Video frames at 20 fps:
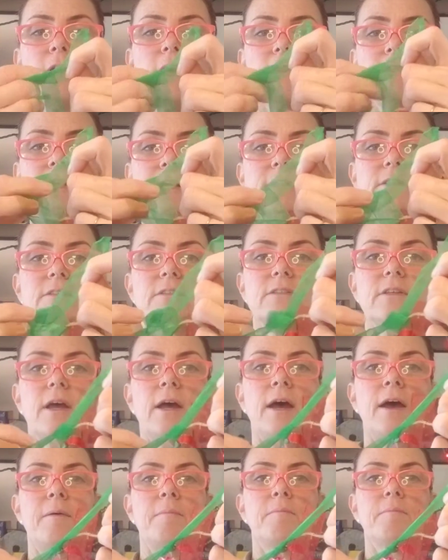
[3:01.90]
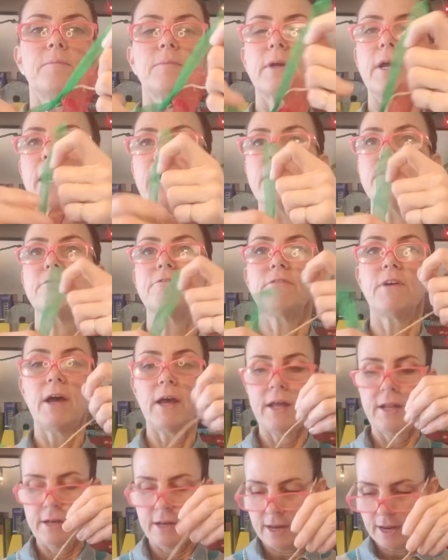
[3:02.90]
that's kind of
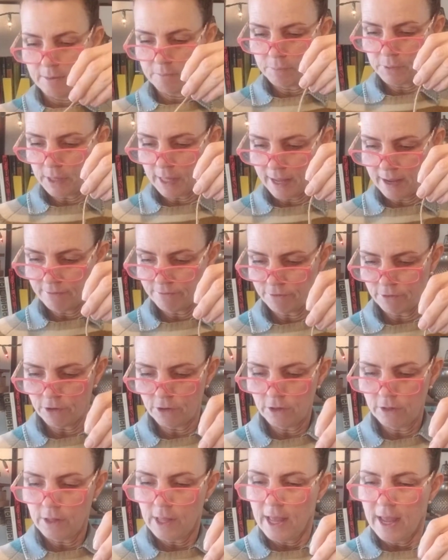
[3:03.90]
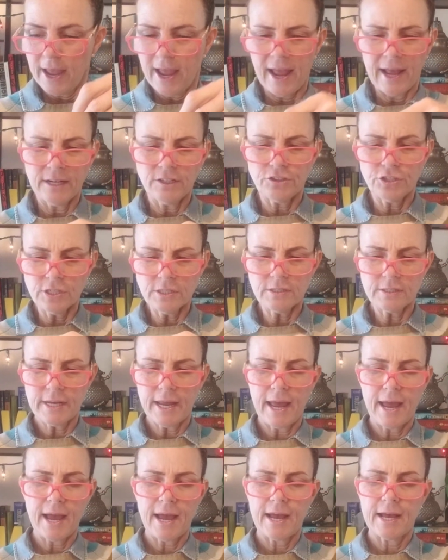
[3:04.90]
fun and playful and just
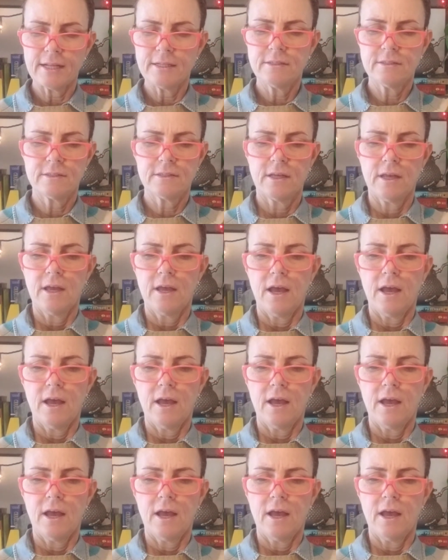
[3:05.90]
adds